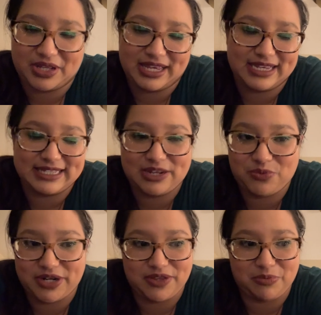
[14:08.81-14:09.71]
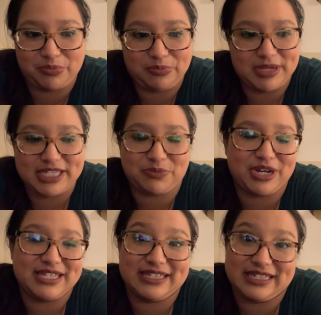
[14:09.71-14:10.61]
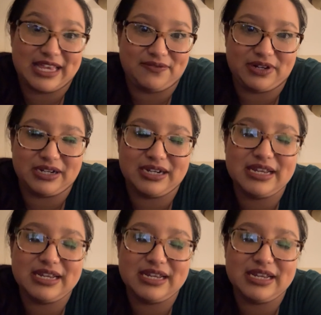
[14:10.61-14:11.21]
Like I said, one of the best presents ever.